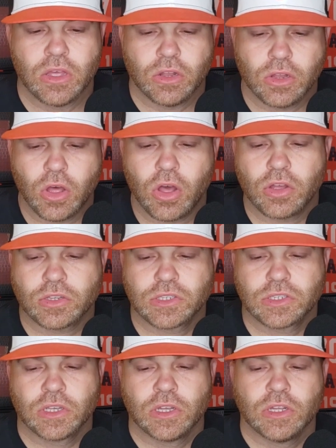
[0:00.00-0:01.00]

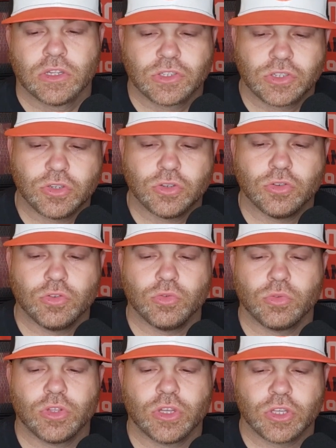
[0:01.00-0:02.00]
loss
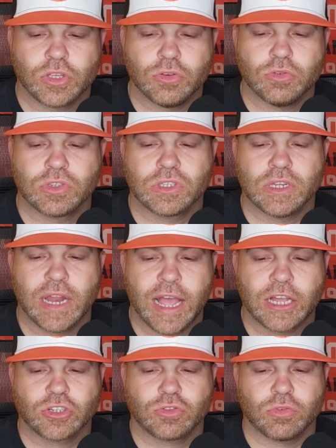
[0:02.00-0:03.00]
to the Houston
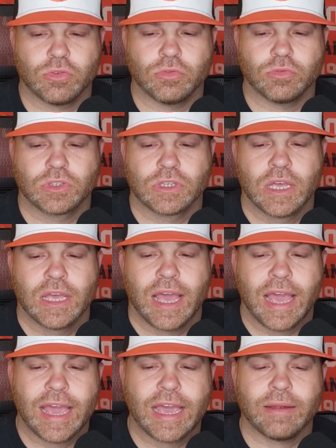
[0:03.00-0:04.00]
Astros.
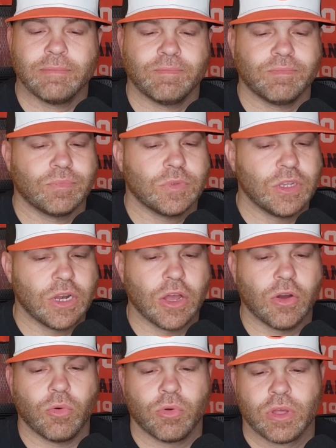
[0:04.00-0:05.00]
And, you
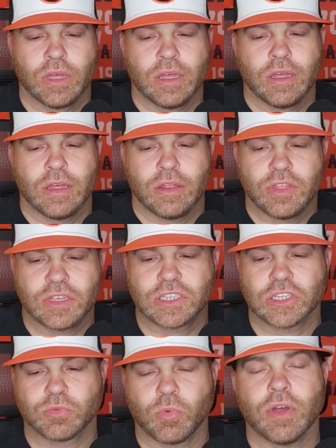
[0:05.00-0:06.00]
know, this
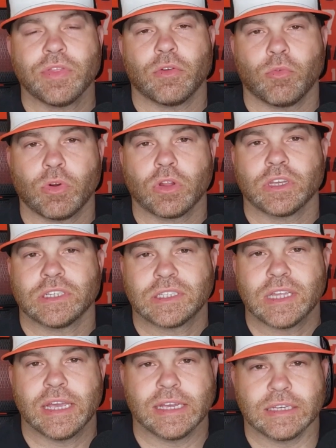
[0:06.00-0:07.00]
is one that really
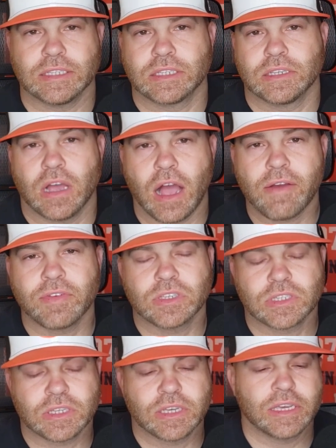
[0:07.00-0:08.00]
stings.
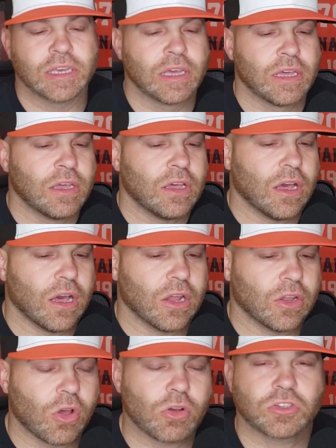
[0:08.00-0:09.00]
Obviously,
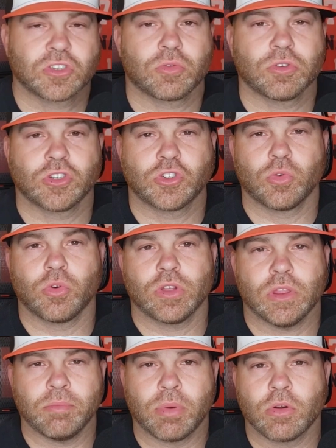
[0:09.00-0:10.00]
long story
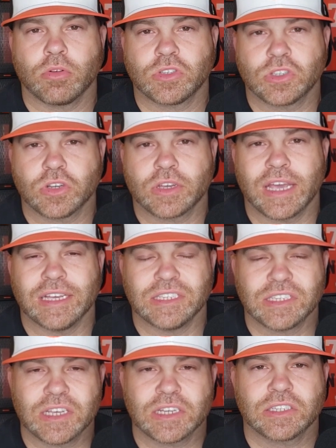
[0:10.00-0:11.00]
short, the Birds took a
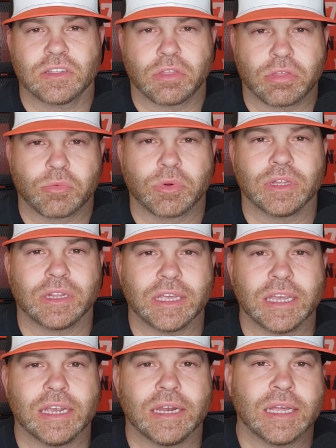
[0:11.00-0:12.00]
6-3
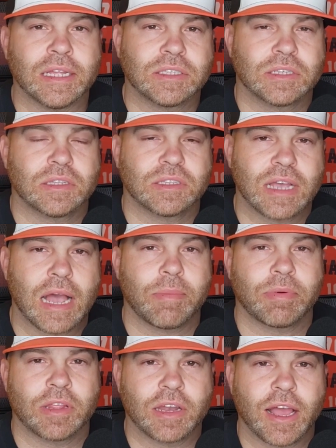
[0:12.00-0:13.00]
lead into the
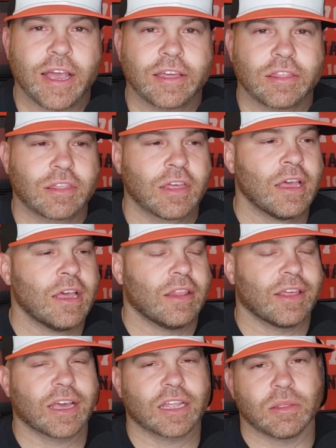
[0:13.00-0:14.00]
top of the ninth.
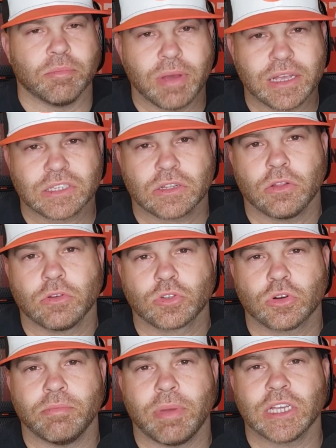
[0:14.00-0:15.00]
They got the best
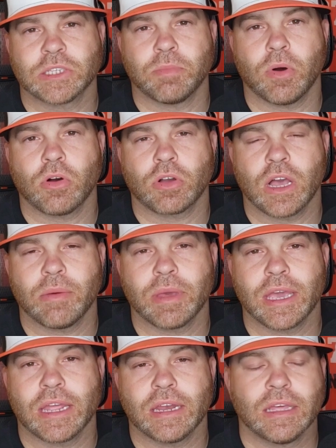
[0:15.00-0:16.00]
closer in baseball come
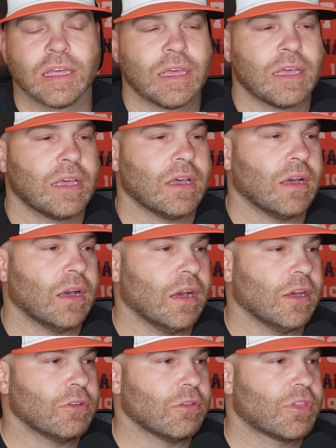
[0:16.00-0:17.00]
in.
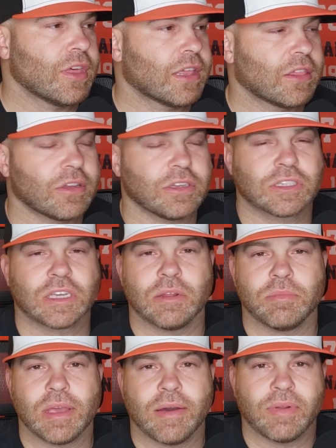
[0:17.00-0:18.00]
You think that he's going to
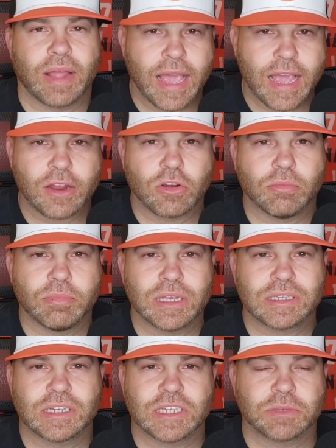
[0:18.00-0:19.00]
be able to handle
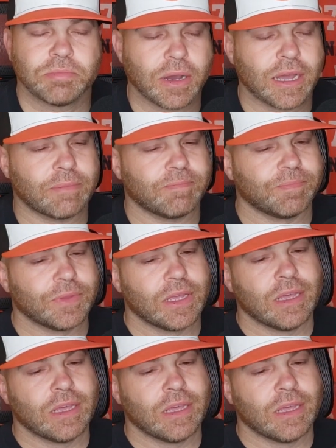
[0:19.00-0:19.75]
business, but